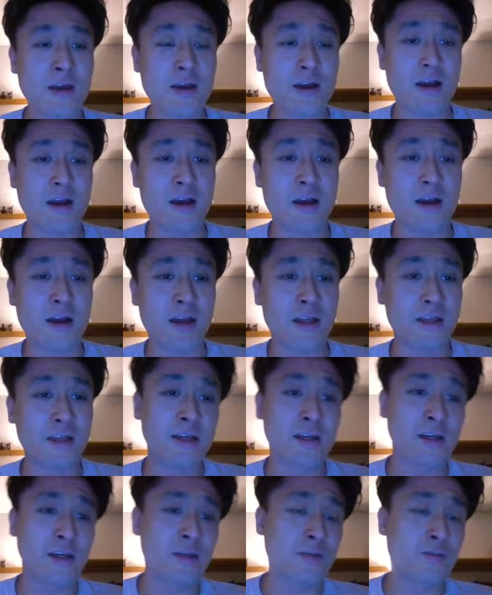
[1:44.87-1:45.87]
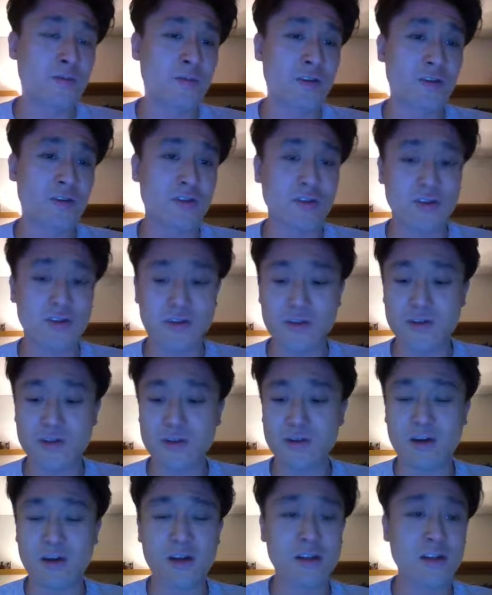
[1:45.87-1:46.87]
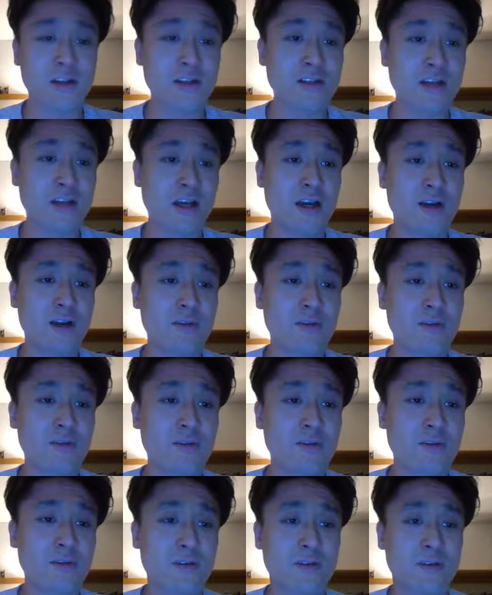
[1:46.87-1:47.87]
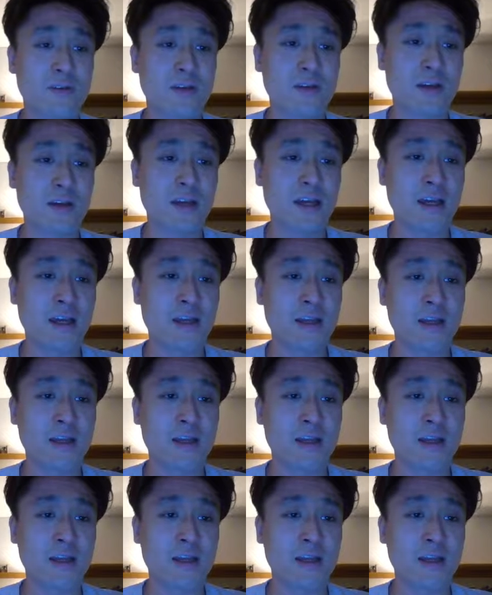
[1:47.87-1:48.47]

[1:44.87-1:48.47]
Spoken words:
and then just try this out again